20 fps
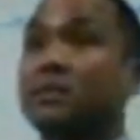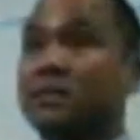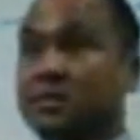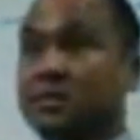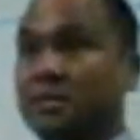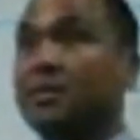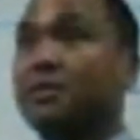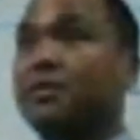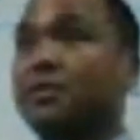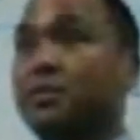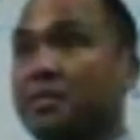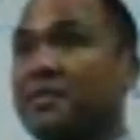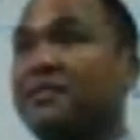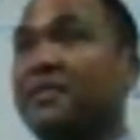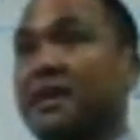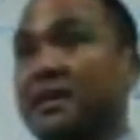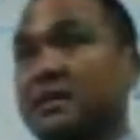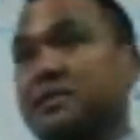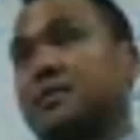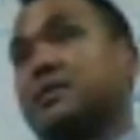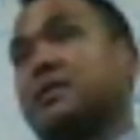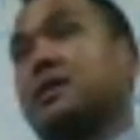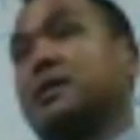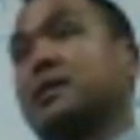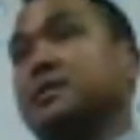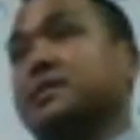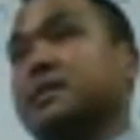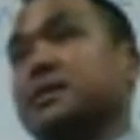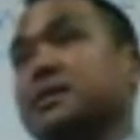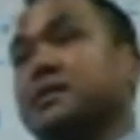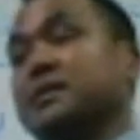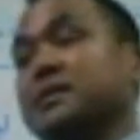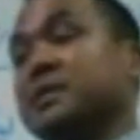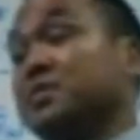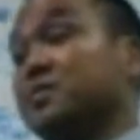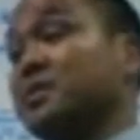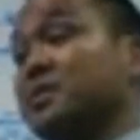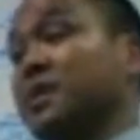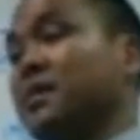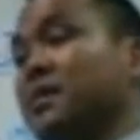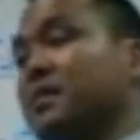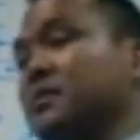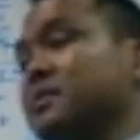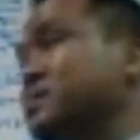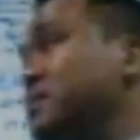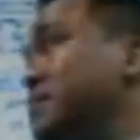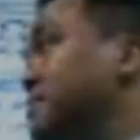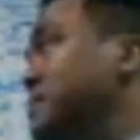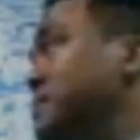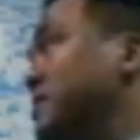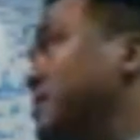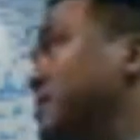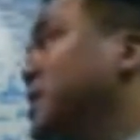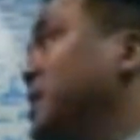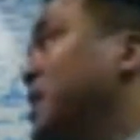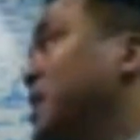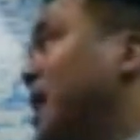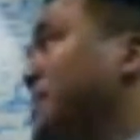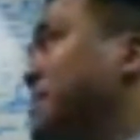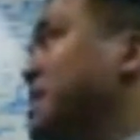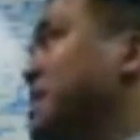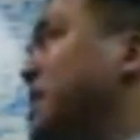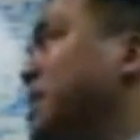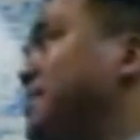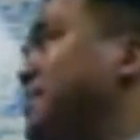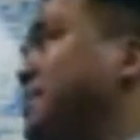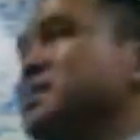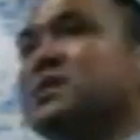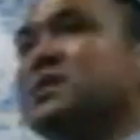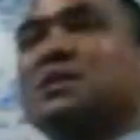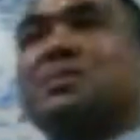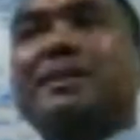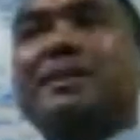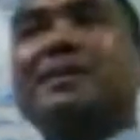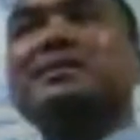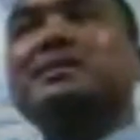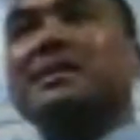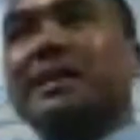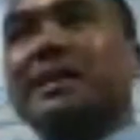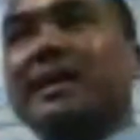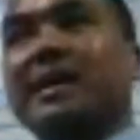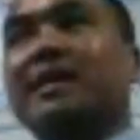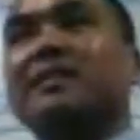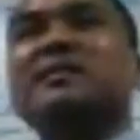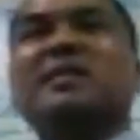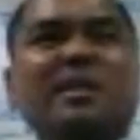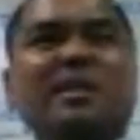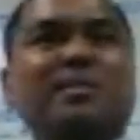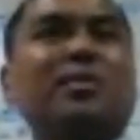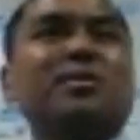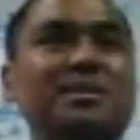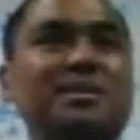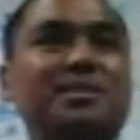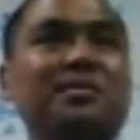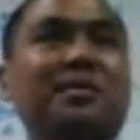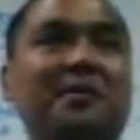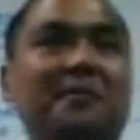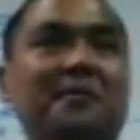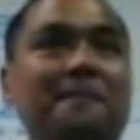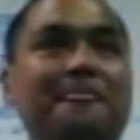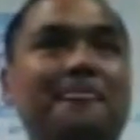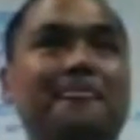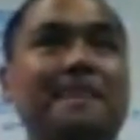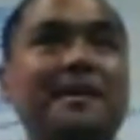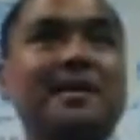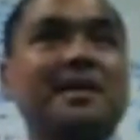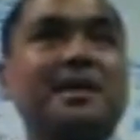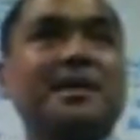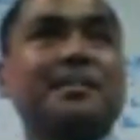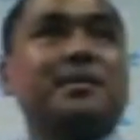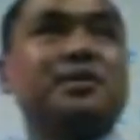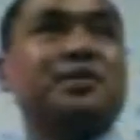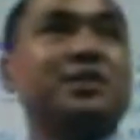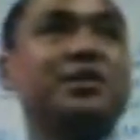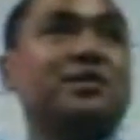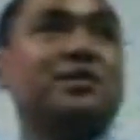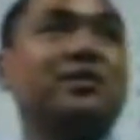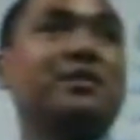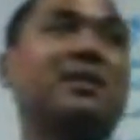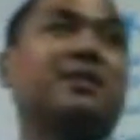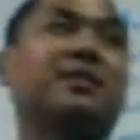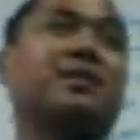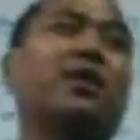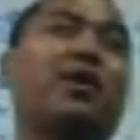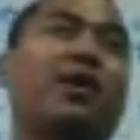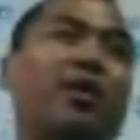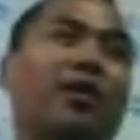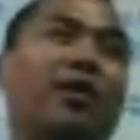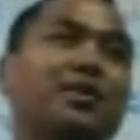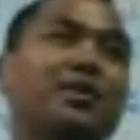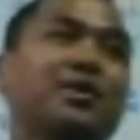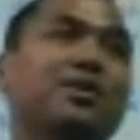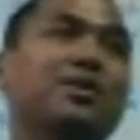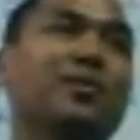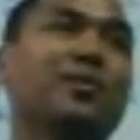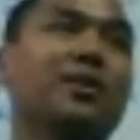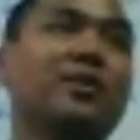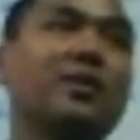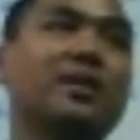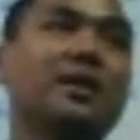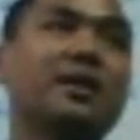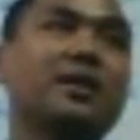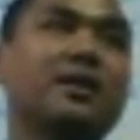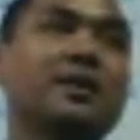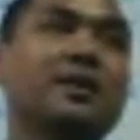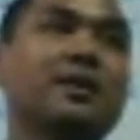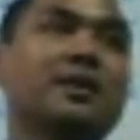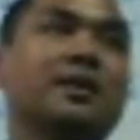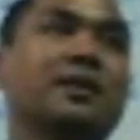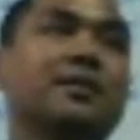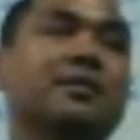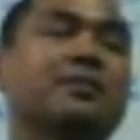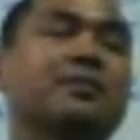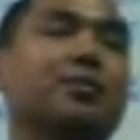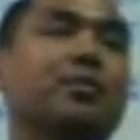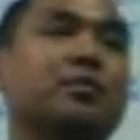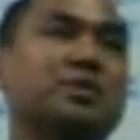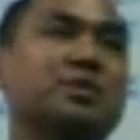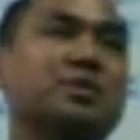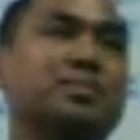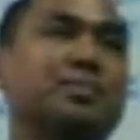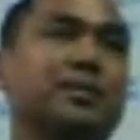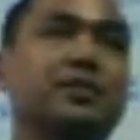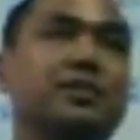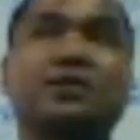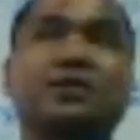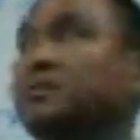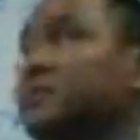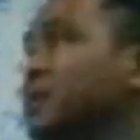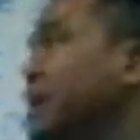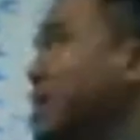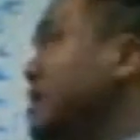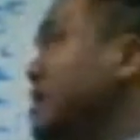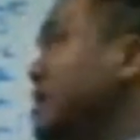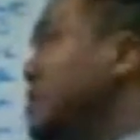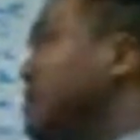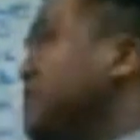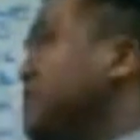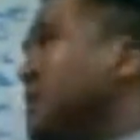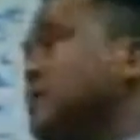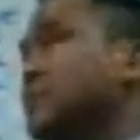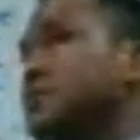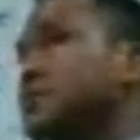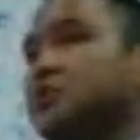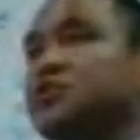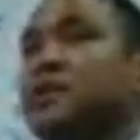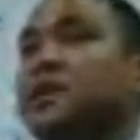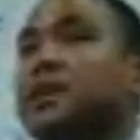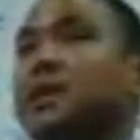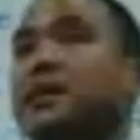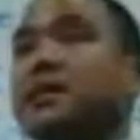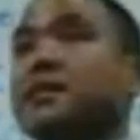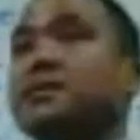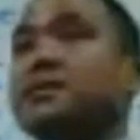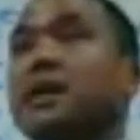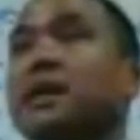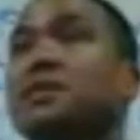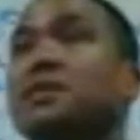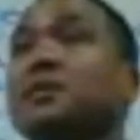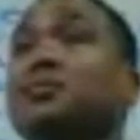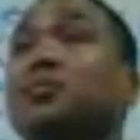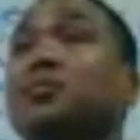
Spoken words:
travel through the Fast Start contest, and it's really awesome. So I'm going to keep you in suspense today. I'll tell you more tomorrow. But just know that the harder you work, the more experience you'll get, the better the training